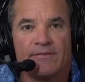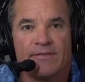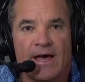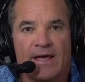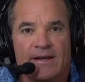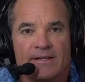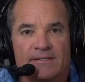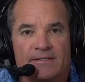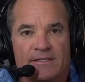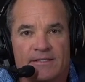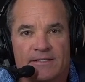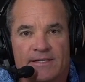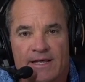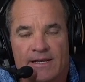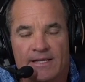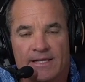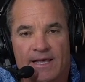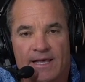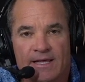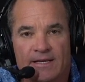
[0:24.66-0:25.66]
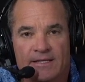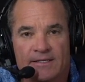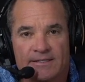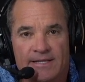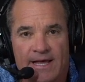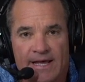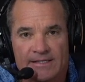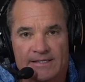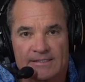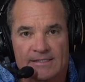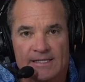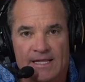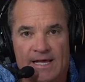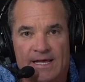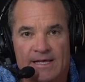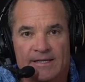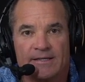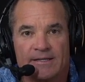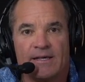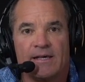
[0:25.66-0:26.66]
That is the dedicated text
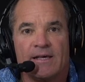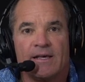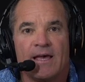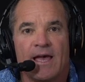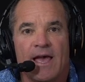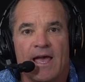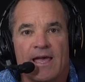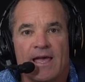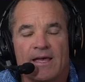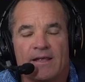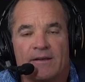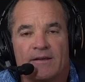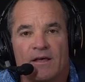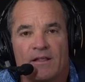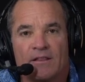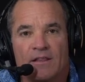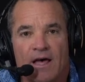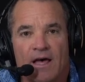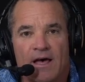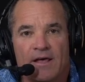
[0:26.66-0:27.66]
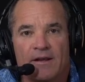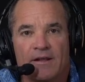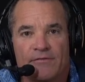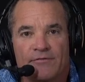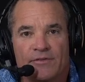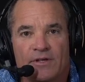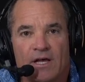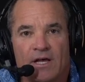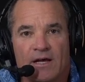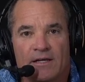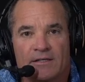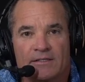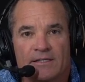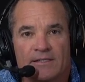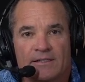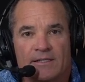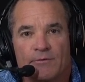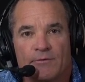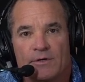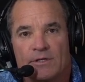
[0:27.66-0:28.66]
line. And a lot of the
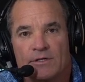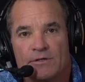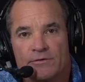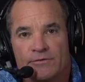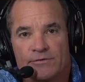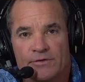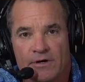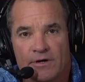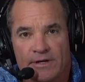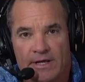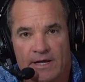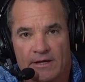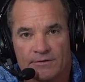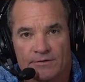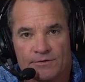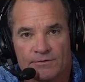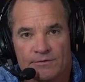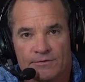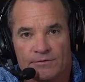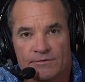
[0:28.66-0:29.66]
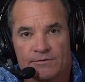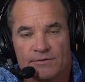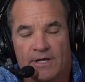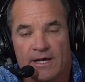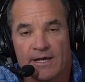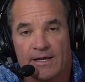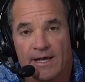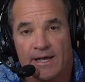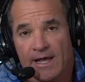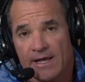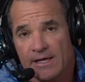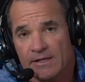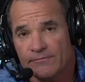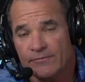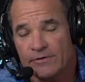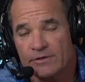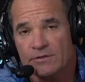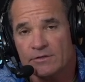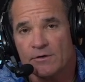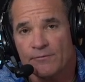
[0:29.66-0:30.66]
content that we use on How To Tuesday and
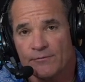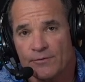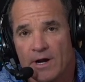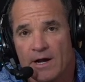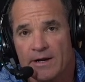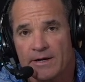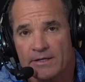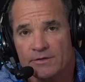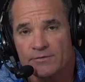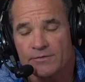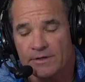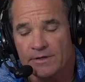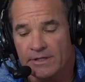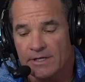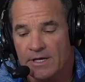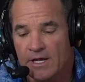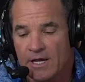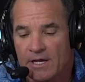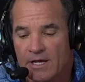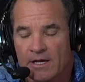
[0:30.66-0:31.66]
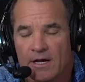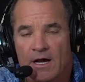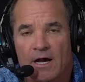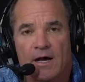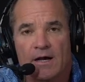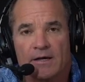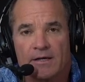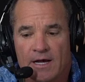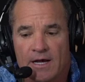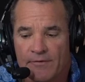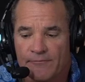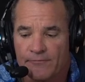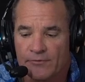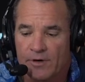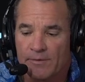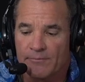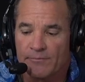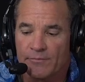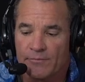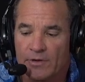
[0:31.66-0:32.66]
Physical Fridays really come
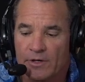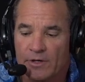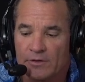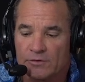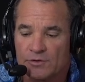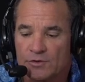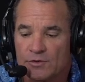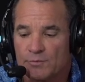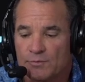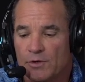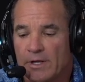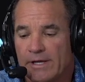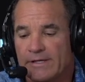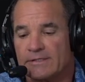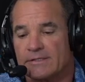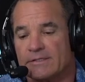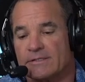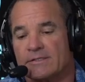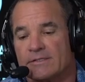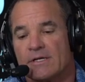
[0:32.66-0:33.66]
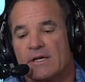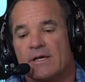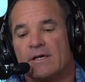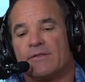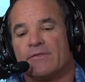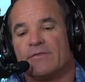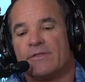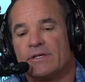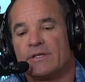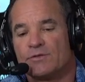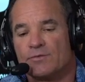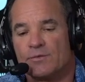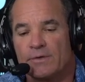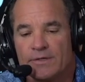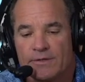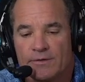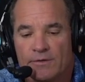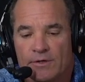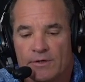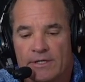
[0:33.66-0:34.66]
from those two places. This
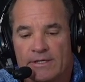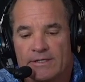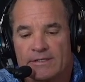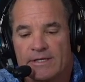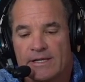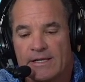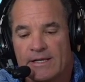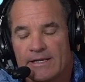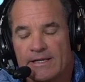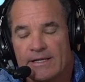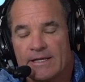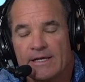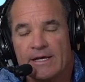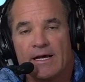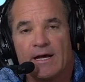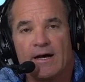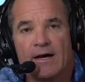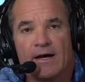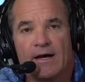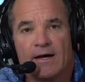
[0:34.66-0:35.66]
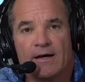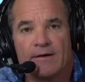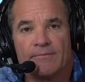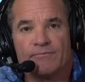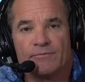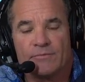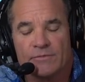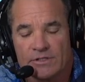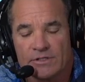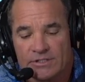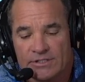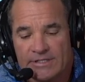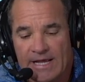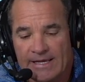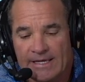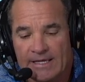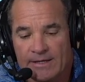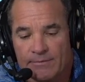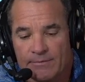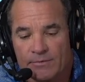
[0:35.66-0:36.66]
one is in the
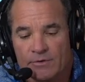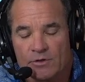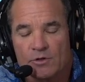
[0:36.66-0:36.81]
second